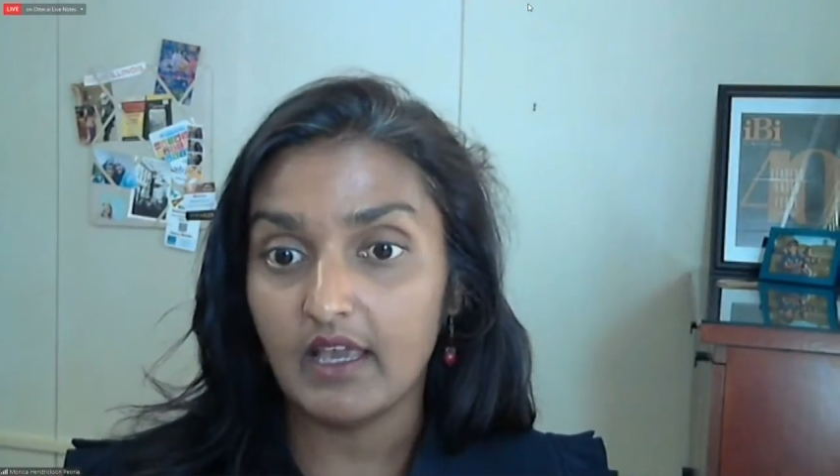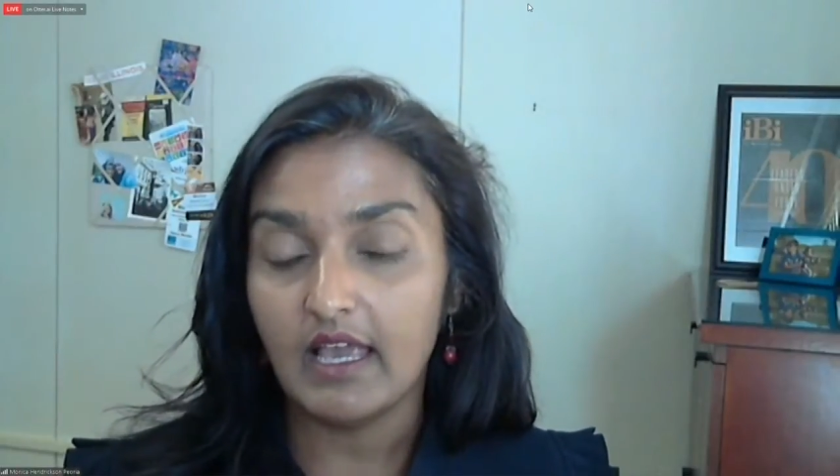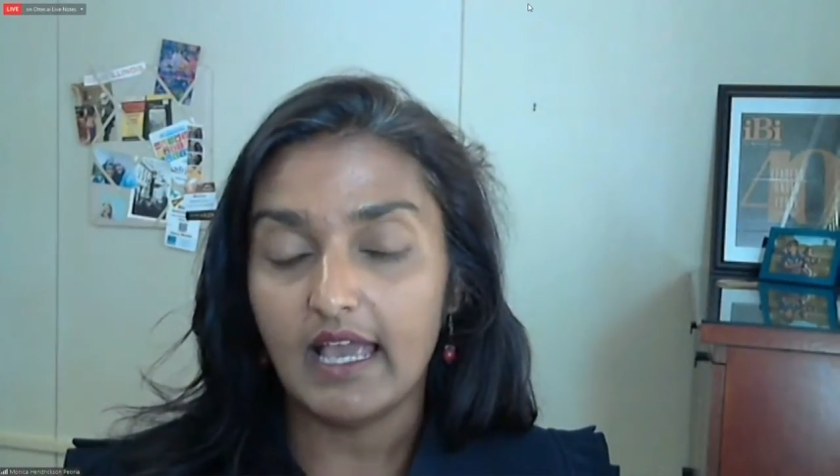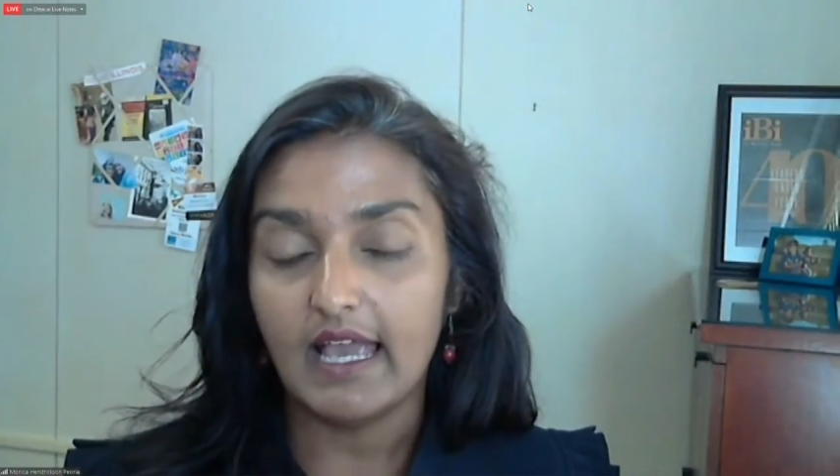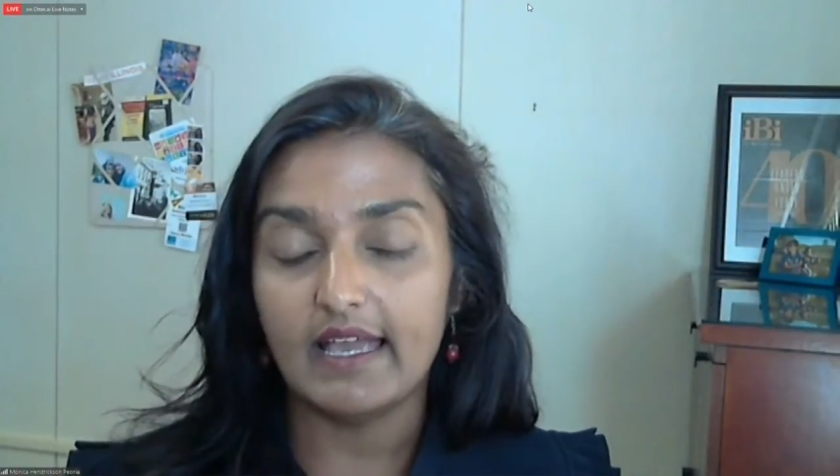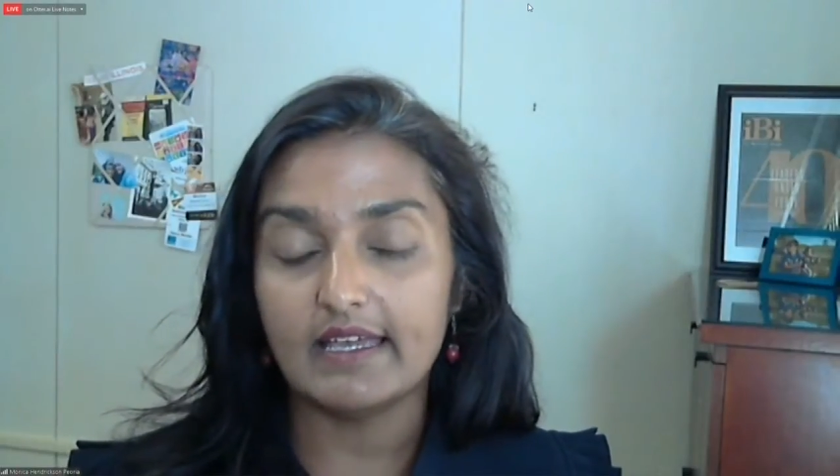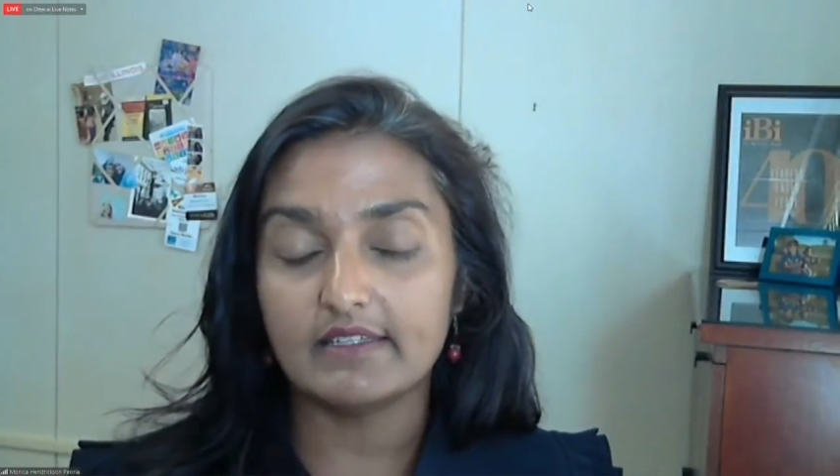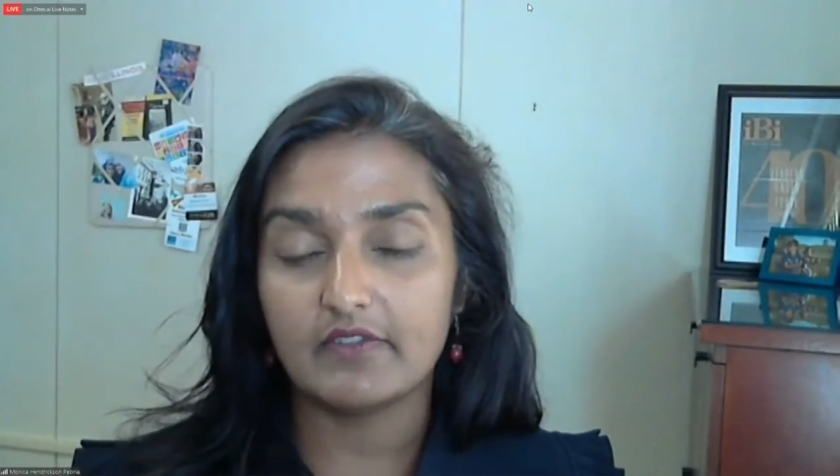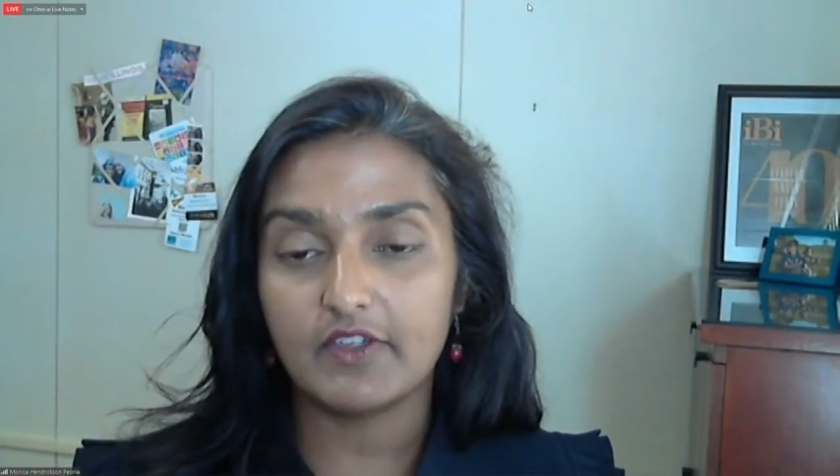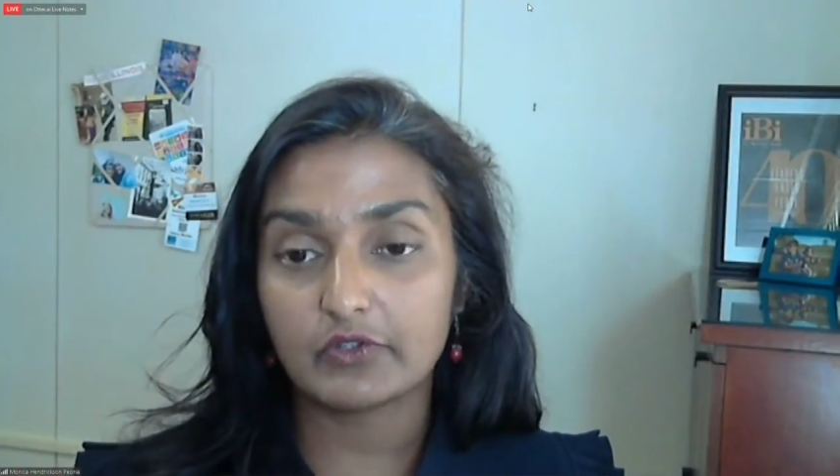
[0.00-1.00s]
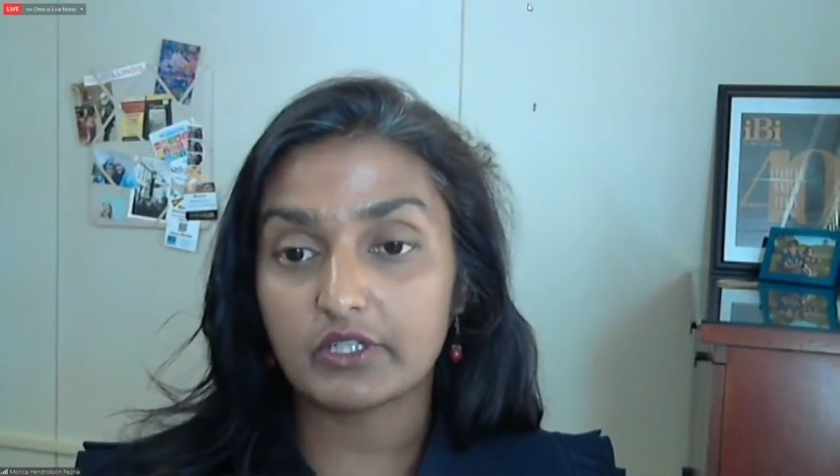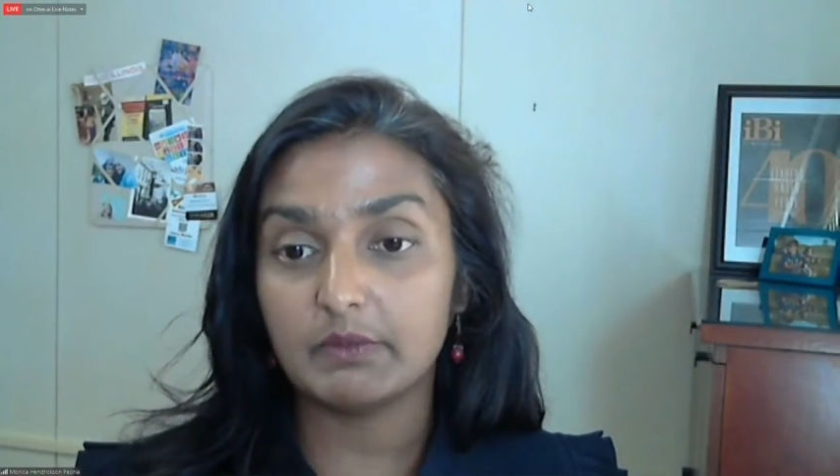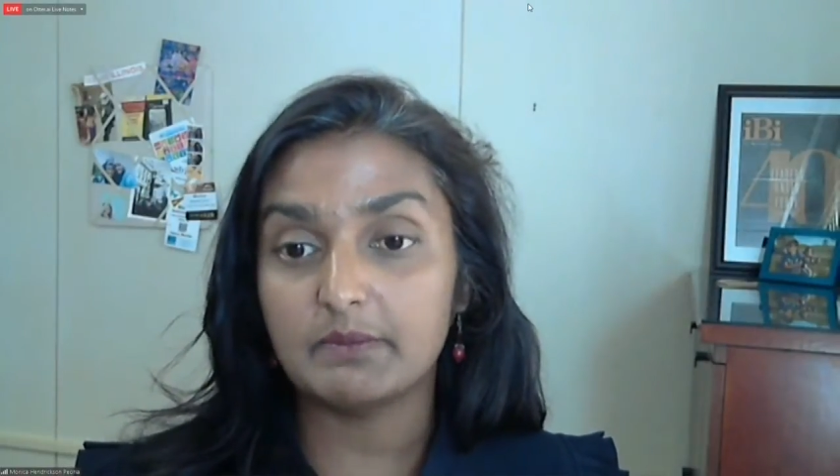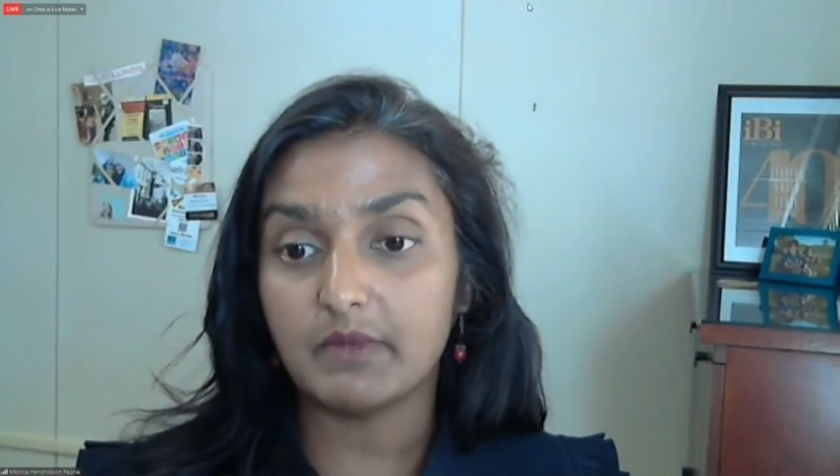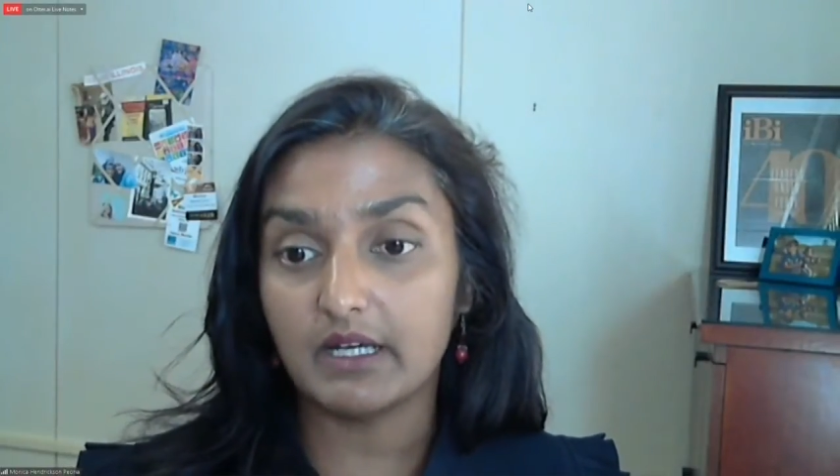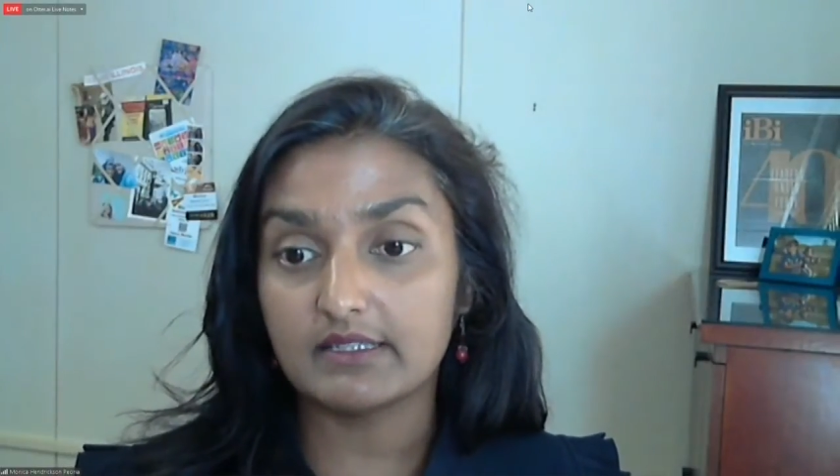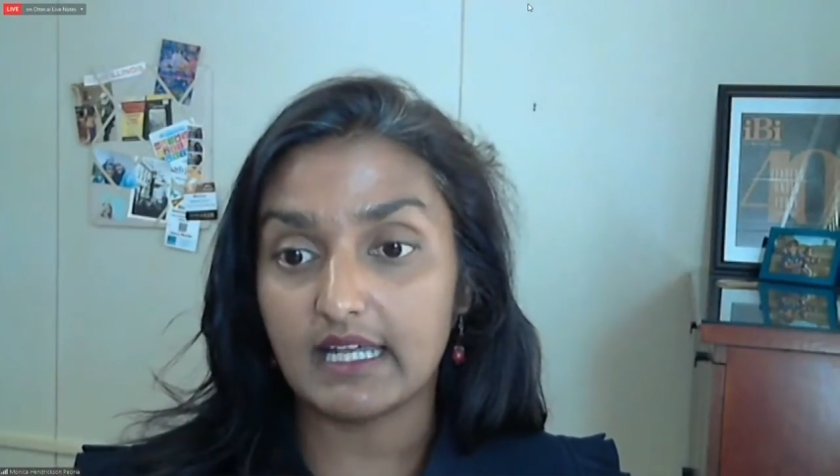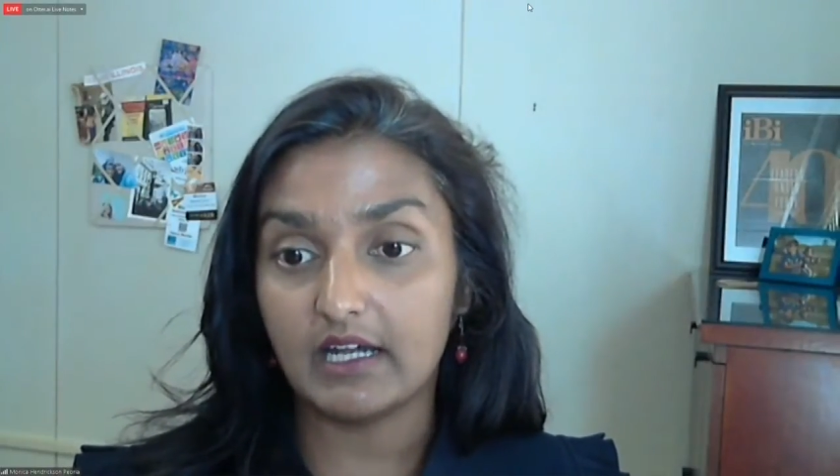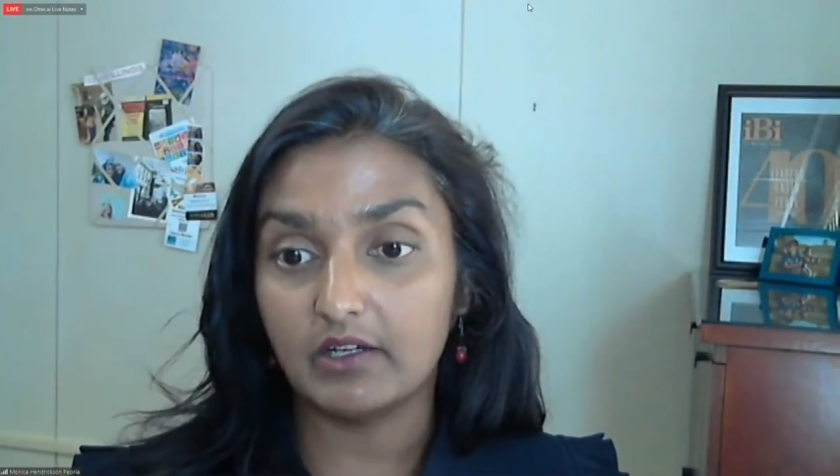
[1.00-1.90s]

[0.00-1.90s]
And those are going to be months out.